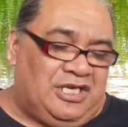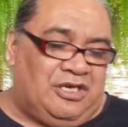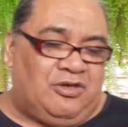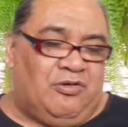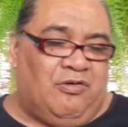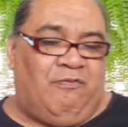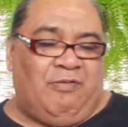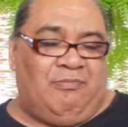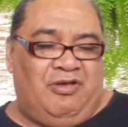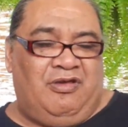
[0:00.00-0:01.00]
I get a call
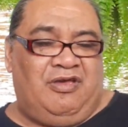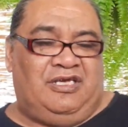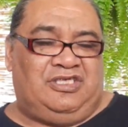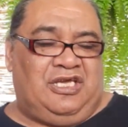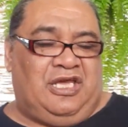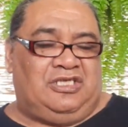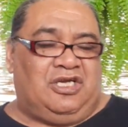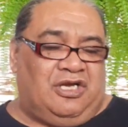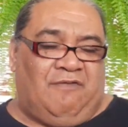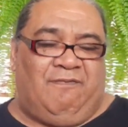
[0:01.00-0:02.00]
from her and she goes,
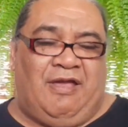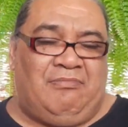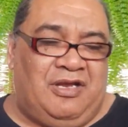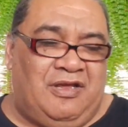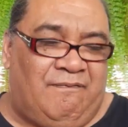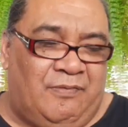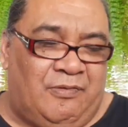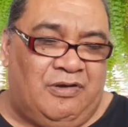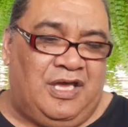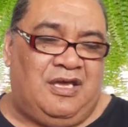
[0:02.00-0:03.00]
I've got a family of
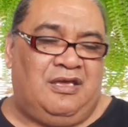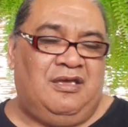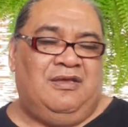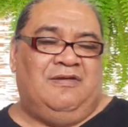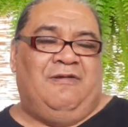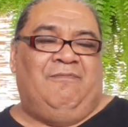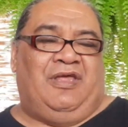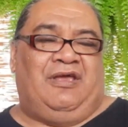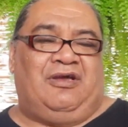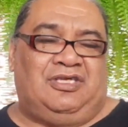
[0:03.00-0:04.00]
four here.
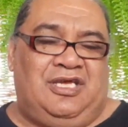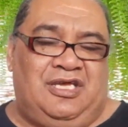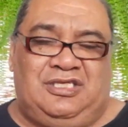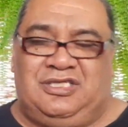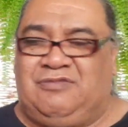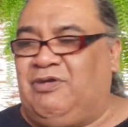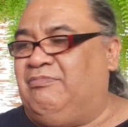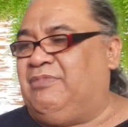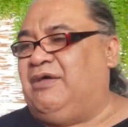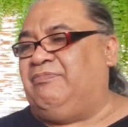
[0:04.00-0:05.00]
They got kids
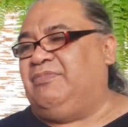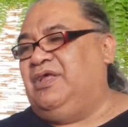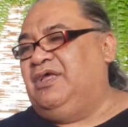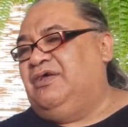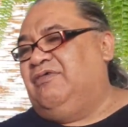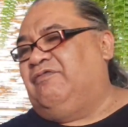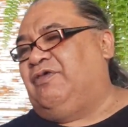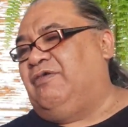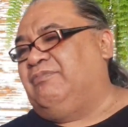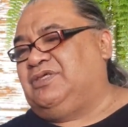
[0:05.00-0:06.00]
from
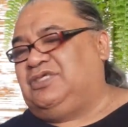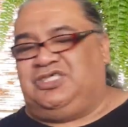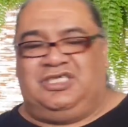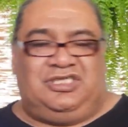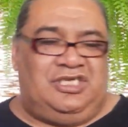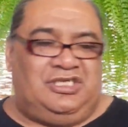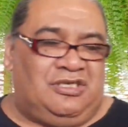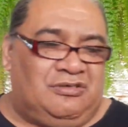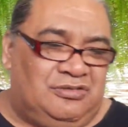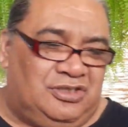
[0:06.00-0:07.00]
6 years
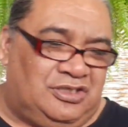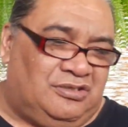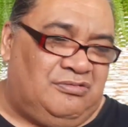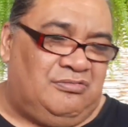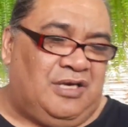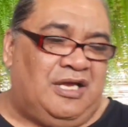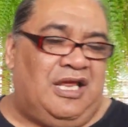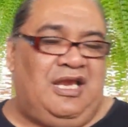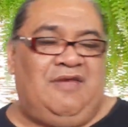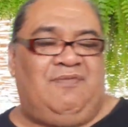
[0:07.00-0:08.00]
old to
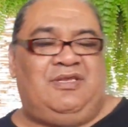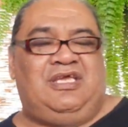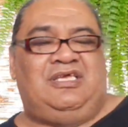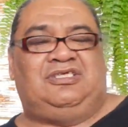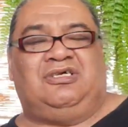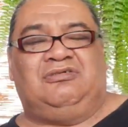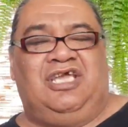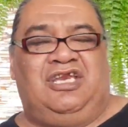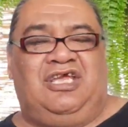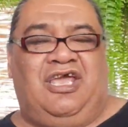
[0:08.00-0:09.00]
11 years
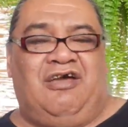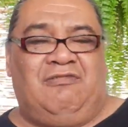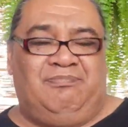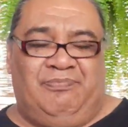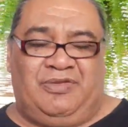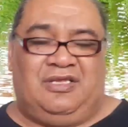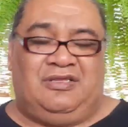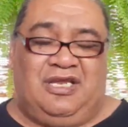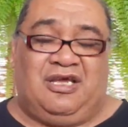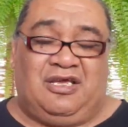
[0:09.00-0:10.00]
old. Can you help?
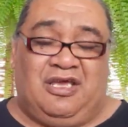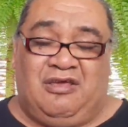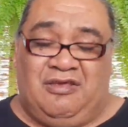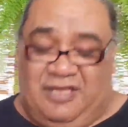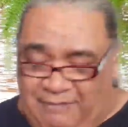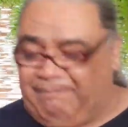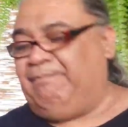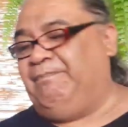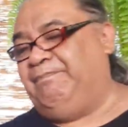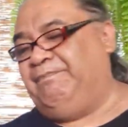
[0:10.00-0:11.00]
And then I go, yep.